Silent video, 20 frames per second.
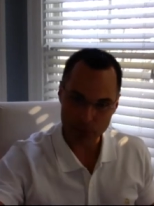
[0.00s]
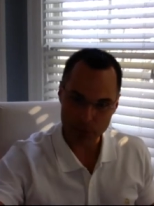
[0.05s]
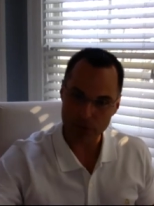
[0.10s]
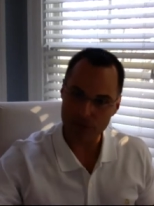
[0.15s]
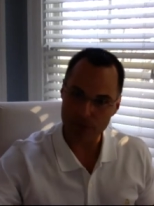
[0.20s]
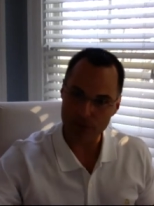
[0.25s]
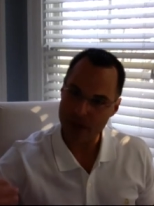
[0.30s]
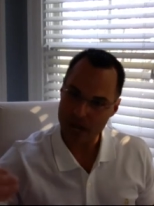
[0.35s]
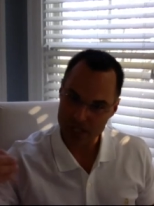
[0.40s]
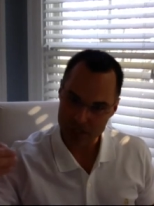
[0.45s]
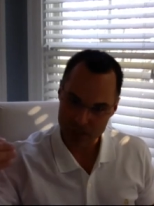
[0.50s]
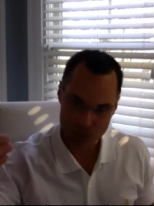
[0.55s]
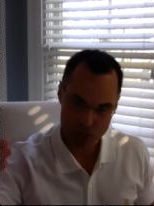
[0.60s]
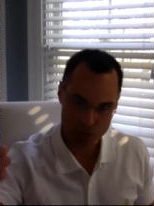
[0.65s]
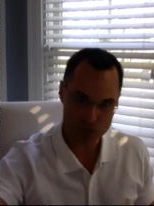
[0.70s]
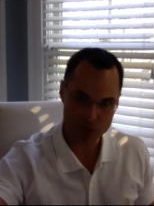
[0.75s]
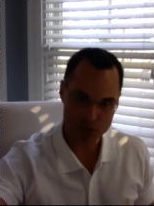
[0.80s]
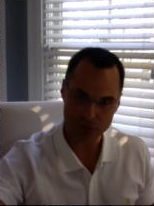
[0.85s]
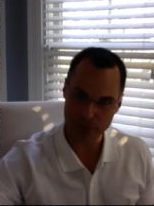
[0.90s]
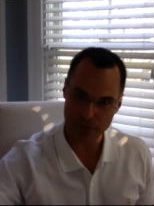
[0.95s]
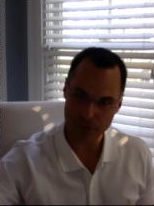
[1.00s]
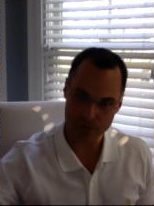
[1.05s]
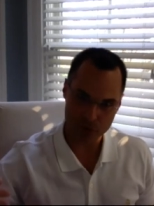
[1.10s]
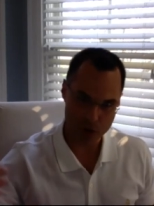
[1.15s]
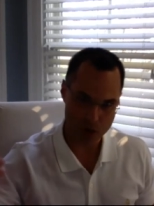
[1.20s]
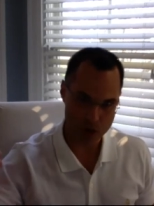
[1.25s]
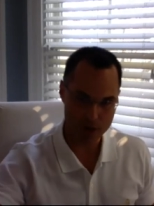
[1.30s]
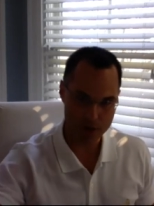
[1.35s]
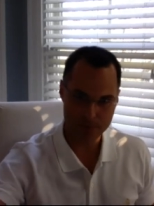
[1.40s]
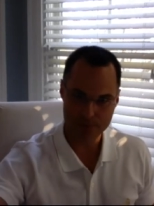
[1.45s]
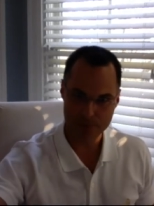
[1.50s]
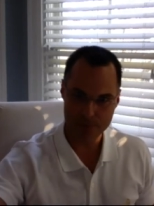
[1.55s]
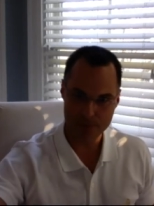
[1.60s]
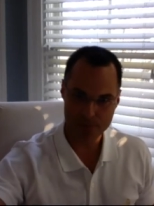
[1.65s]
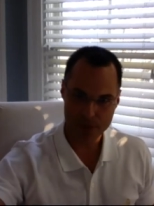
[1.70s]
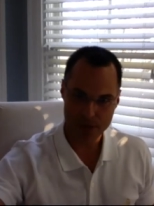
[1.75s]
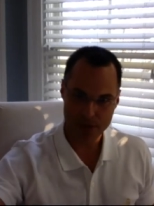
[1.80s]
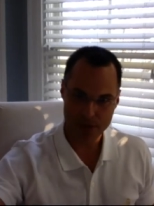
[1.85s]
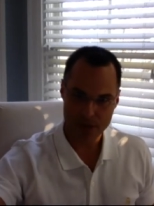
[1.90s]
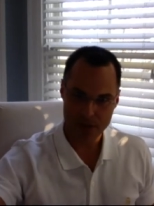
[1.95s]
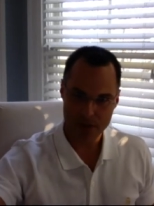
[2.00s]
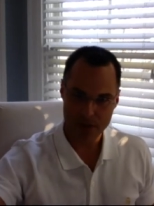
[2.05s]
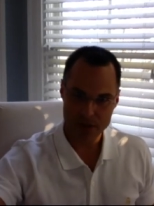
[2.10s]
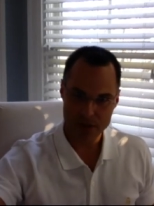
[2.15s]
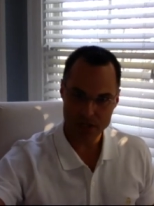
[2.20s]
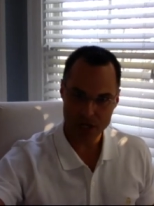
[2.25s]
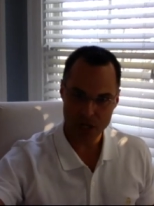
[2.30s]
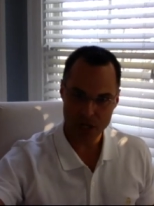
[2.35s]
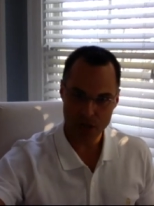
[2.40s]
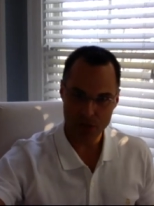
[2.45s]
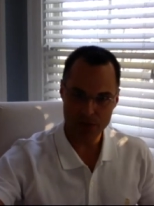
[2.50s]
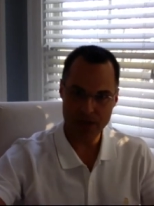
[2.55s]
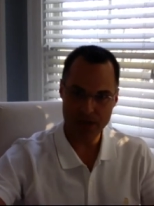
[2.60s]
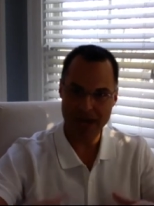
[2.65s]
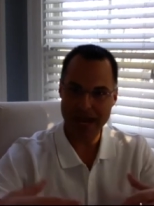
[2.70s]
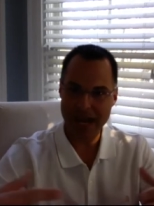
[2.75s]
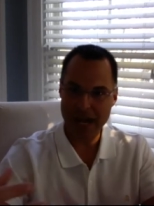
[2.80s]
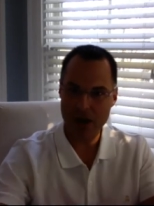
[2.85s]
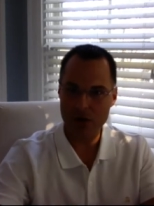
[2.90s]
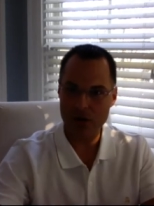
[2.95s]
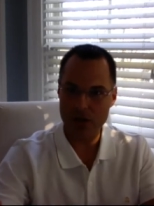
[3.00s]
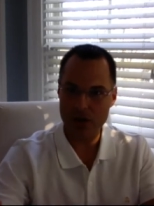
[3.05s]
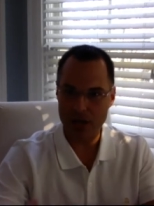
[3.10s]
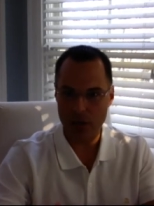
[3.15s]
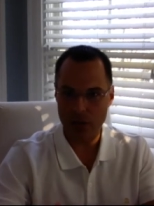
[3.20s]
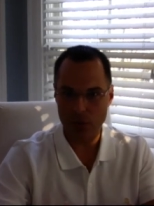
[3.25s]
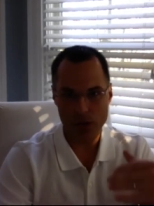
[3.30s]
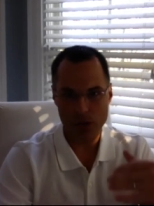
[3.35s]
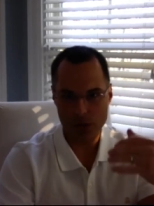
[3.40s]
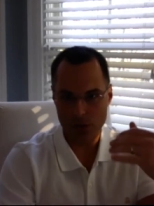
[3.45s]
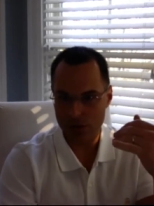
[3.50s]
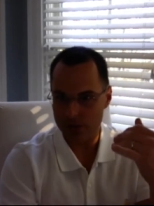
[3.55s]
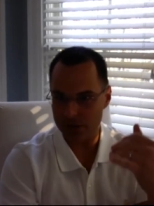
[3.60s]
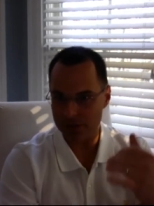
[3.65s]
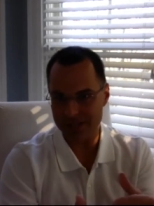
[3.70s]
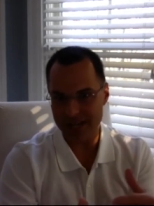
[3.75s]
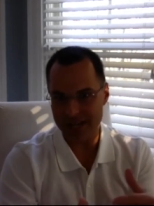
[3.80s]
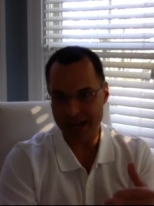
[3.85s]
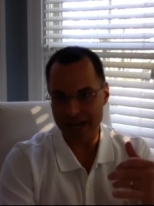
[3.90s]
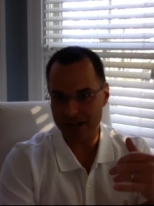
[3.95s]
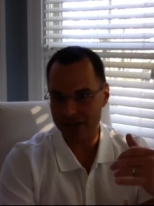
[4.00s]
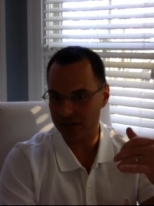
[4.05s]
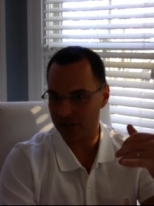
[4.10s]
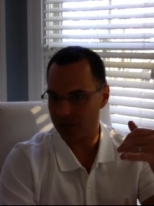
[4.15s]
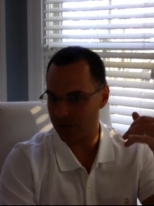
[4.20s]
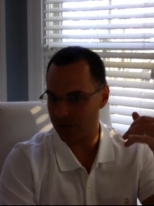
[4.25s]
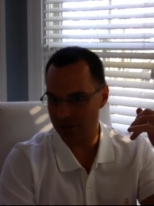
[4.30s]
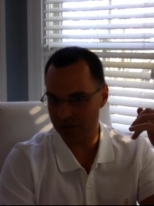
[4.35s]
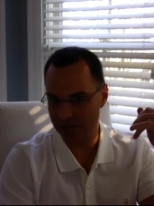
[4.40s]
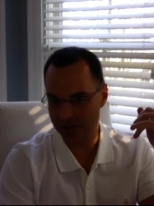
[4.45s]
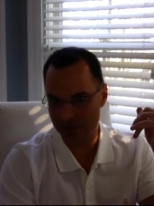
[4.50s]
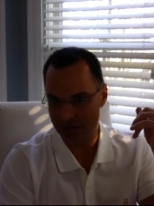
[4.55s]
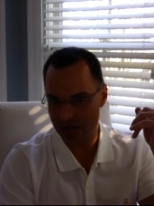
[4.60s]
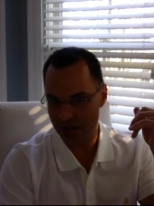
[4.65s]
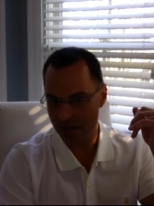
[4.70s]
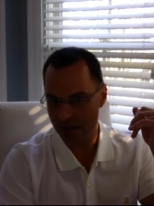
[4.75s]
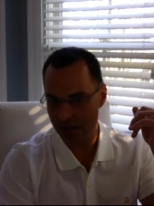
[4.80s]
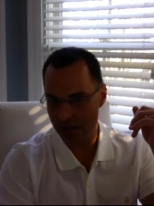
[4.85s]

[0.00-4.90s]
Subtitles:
professionals from, you know, the area, whether they're doctors,